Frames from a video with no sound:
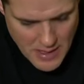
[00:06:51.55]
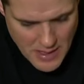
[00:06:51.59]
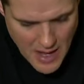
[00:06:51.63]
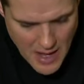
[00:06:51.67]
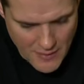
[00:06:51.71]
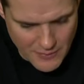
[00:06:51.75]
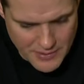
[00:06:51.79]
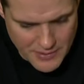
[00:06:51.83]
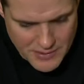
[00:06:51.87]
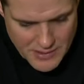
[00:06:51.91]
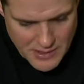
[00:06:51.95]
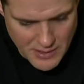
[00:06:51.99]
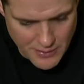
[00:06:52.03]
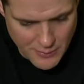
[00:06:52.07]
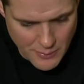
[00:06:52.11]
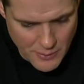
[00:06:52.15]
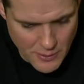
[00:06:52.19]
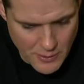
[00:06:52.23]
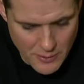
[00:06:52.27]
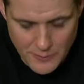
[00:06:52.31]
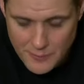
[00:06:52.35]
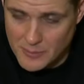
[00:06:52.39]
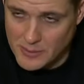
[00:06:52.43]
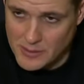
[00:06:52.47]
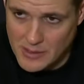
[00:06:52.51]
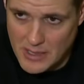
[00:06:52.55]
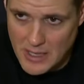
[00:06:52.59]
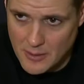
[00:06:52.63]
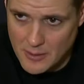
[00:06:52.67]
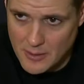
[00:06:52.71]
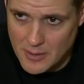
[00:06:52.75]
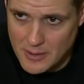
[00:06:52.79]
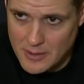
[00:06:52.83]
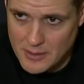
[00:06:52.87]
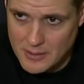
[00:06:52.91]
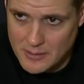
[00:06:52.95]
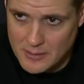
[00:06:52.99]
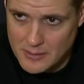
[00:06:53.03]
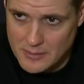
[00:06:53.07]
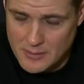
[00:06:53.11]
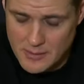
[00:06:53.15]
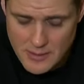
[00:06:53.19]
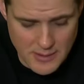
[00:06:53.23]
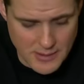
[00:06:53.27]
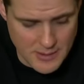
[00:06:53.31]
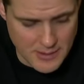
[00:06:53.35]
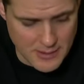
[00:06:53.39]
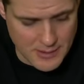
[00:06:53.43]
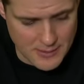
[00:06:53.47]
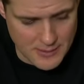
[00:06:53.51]
obviously thrilled for Lowry,
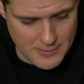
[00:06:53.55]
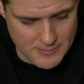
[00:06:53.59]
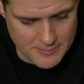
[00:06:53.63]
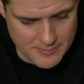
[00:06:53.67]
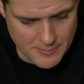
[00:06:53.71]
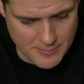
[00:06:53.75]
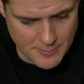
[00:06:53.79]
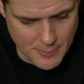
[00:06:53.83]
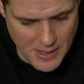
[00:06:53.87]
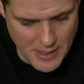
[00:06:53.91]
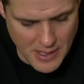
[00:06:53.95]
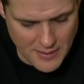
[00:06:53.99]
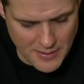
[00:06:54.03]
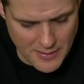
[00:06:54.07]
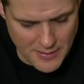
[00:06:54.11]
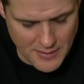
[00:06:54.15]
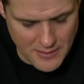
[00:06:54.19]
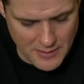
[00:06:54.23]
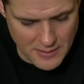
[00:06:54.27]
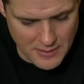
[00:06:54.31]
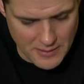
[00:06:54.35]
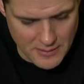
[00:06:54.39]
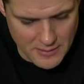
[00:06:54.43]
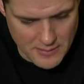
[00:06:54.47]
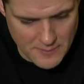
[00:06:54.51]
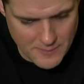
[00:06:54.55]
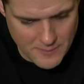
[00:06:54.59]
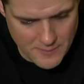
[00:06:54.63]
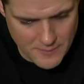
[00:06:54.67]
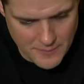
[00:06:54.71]
but I think